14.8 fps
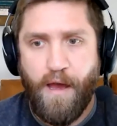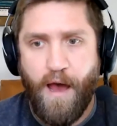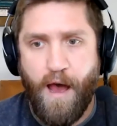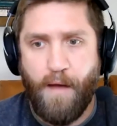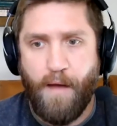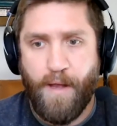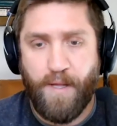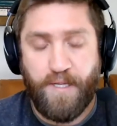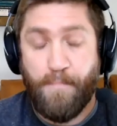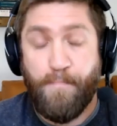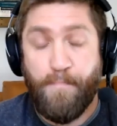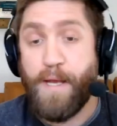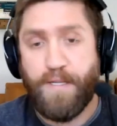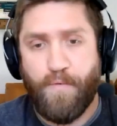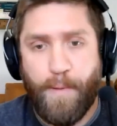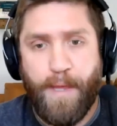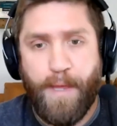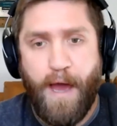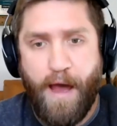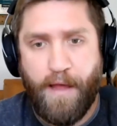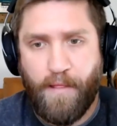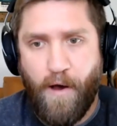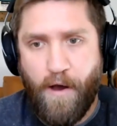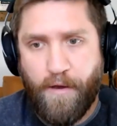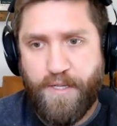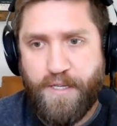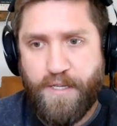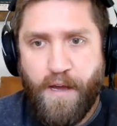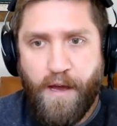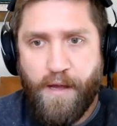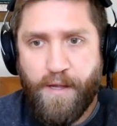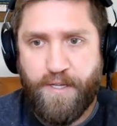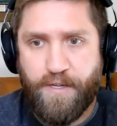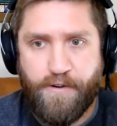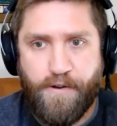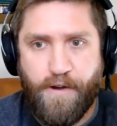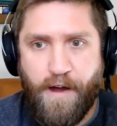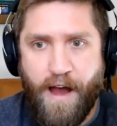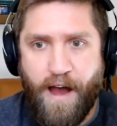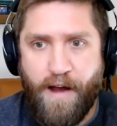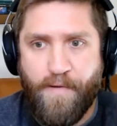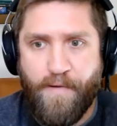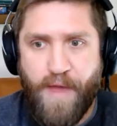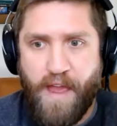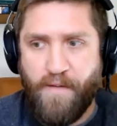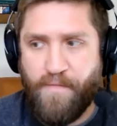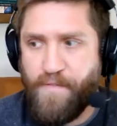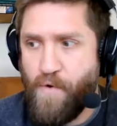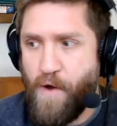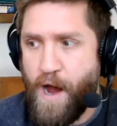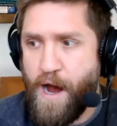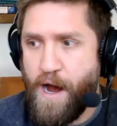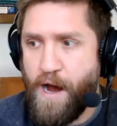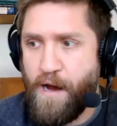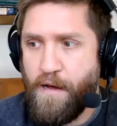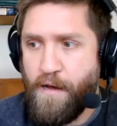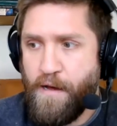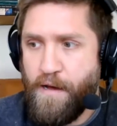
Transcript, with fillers: Um, it's amazing what that unlocks. So uh, if you are